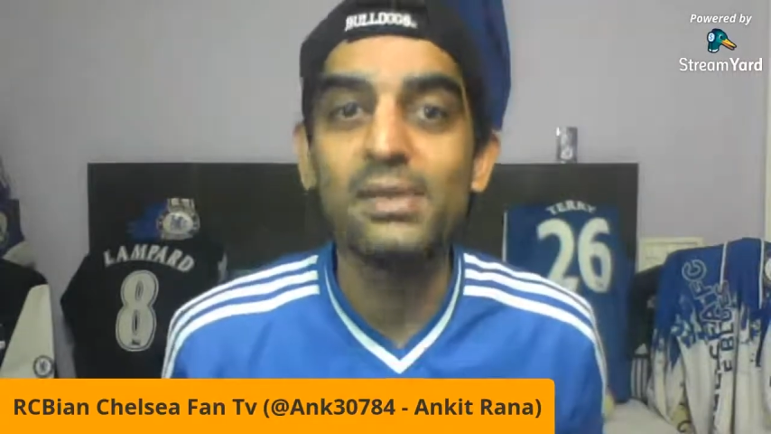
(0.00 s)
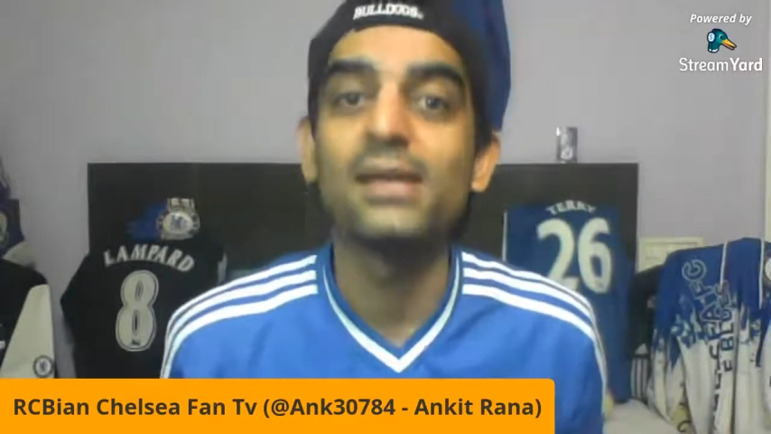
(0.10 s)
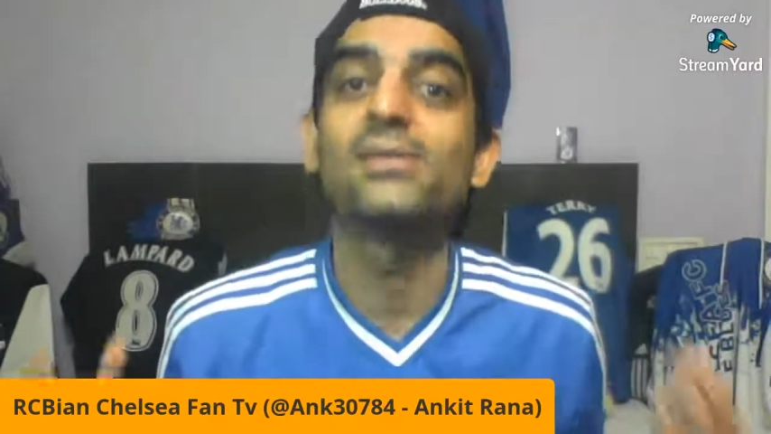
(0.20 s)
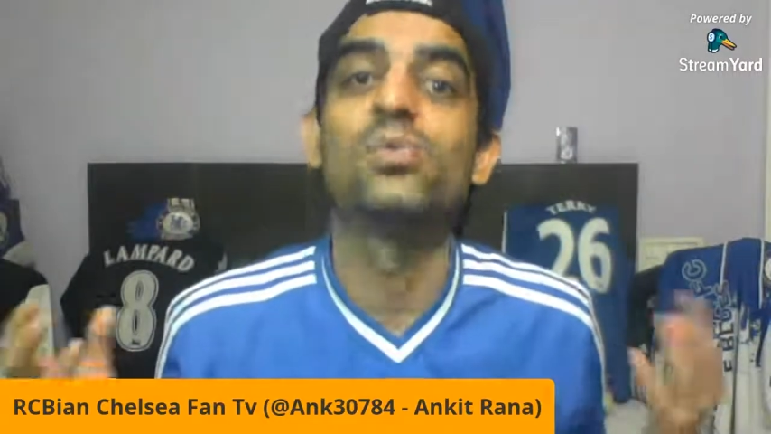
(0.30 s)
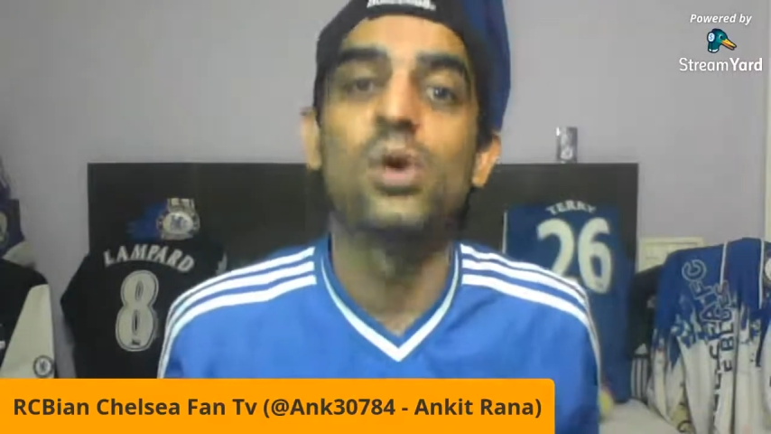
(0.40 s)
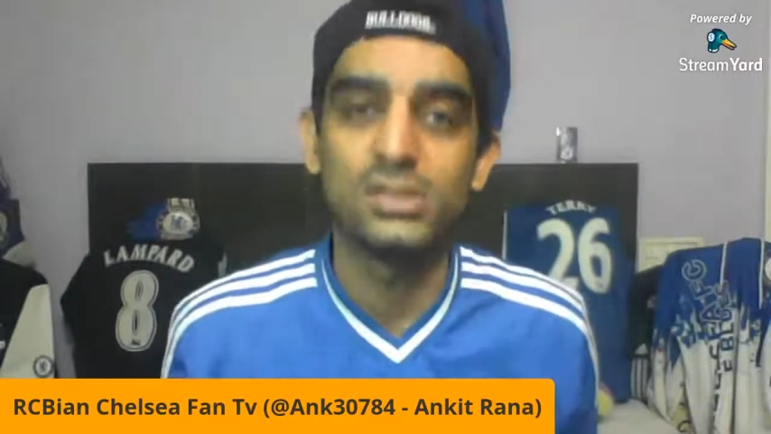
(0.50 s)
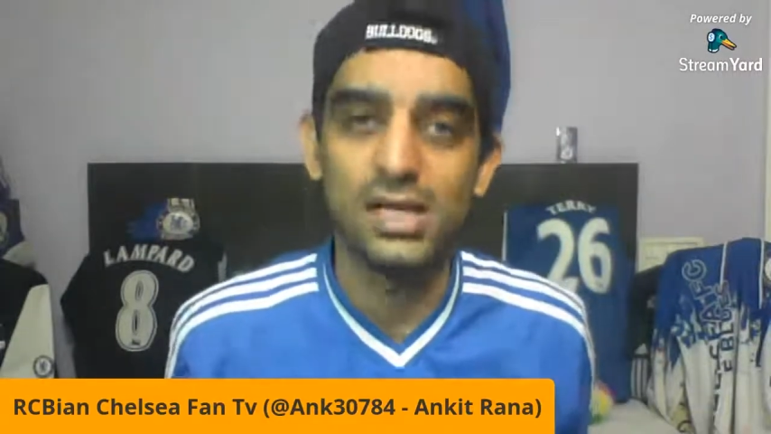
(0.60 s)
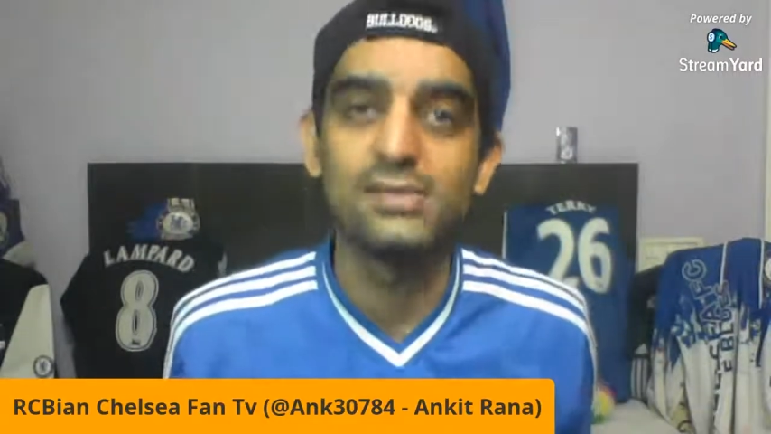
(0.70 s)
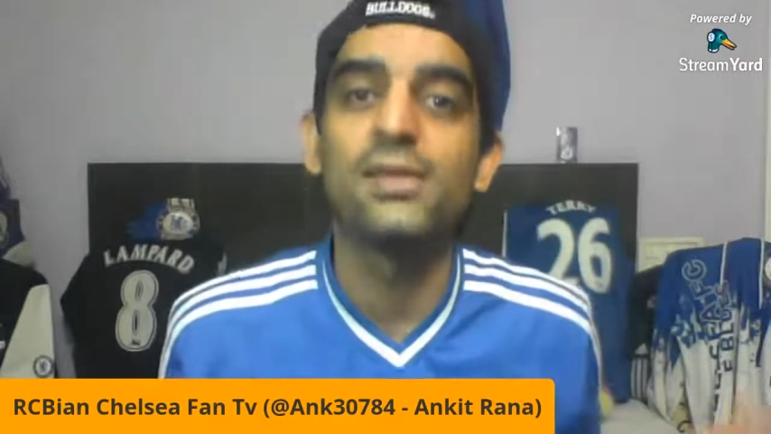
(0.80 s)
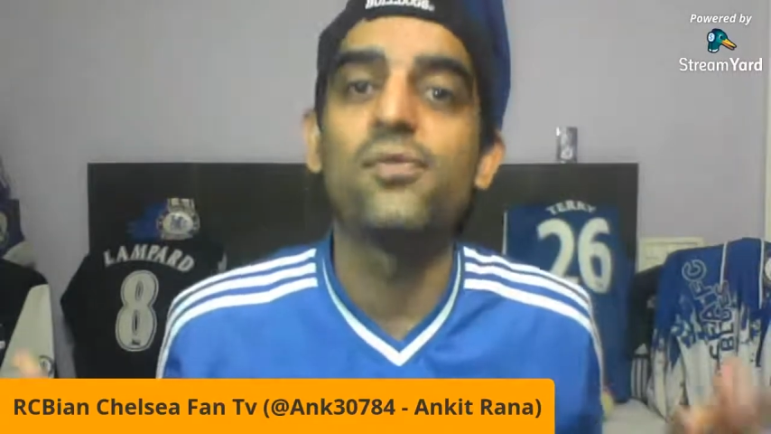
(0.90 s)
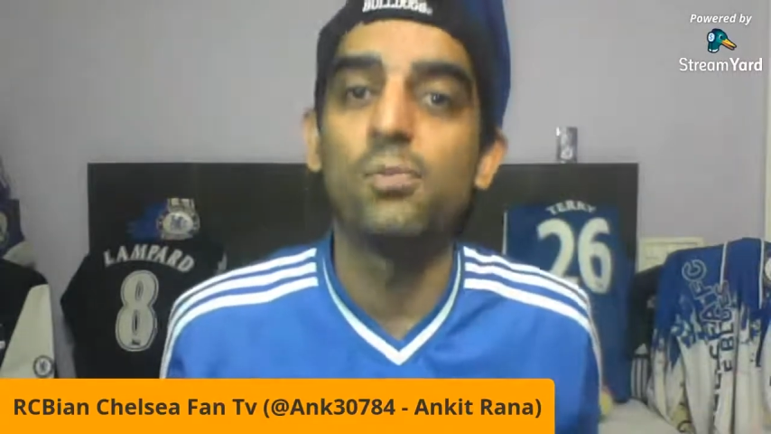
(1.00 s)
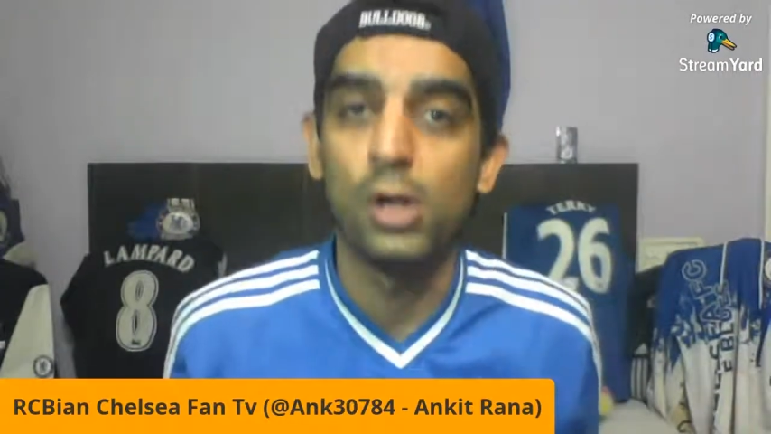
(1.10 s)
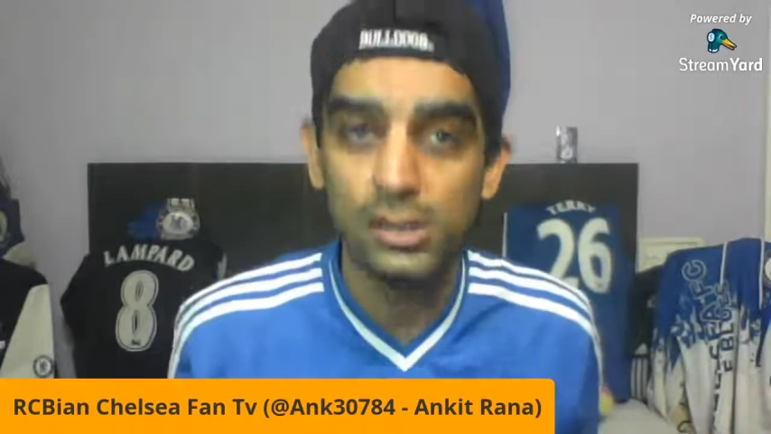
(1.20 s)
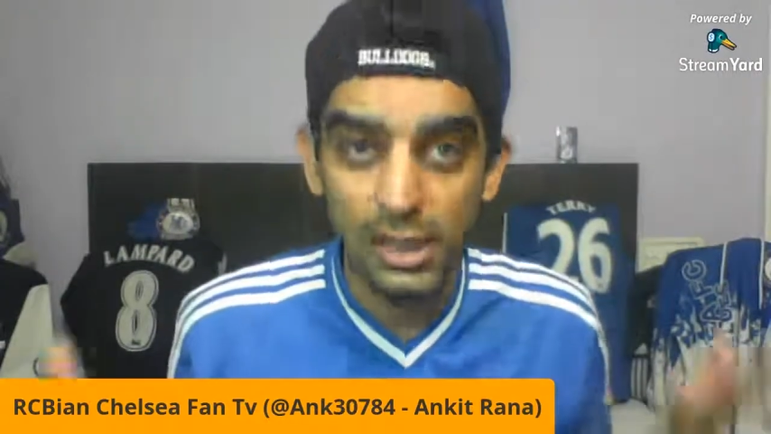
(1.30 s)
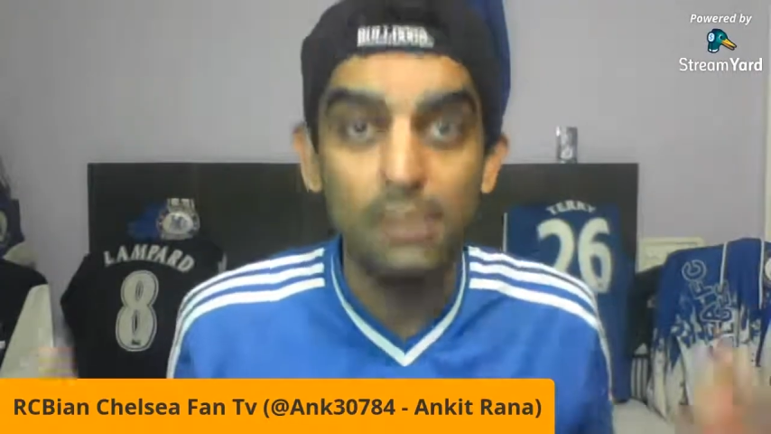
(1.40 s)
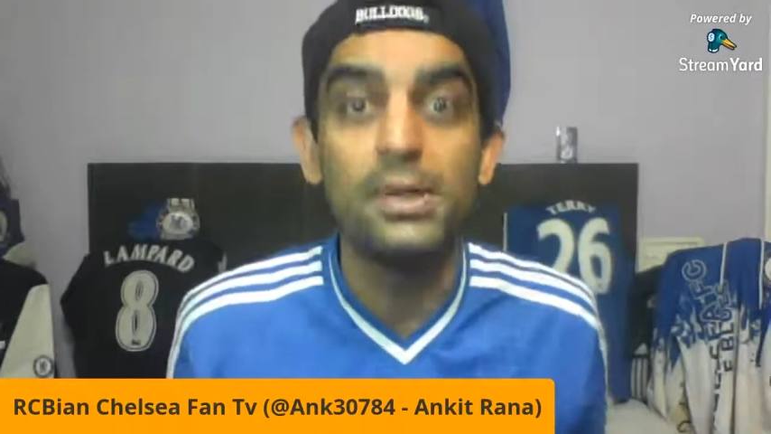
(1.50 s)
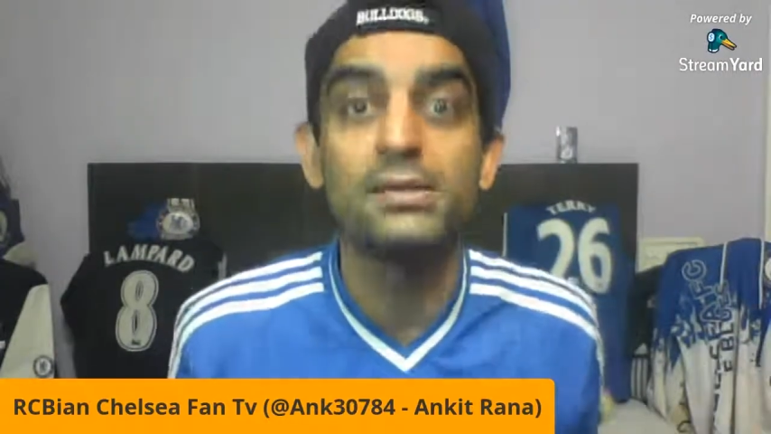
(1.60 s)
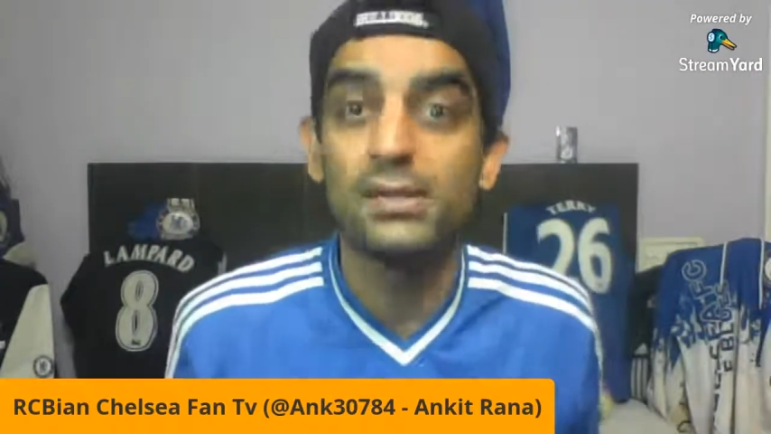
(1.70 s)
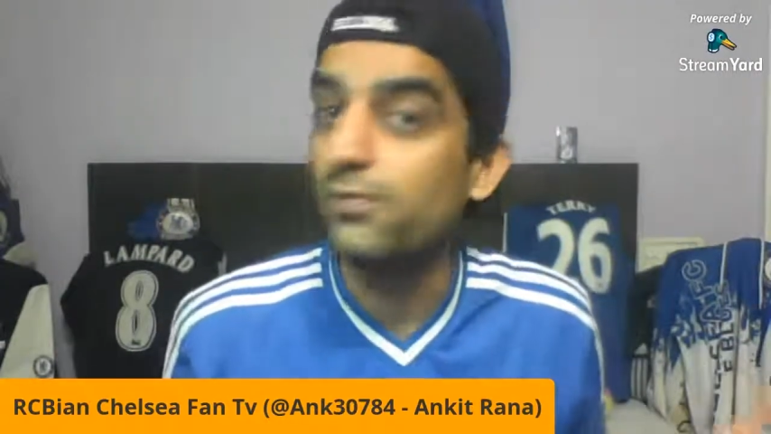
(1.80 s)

That is what Chelsea Football Club is,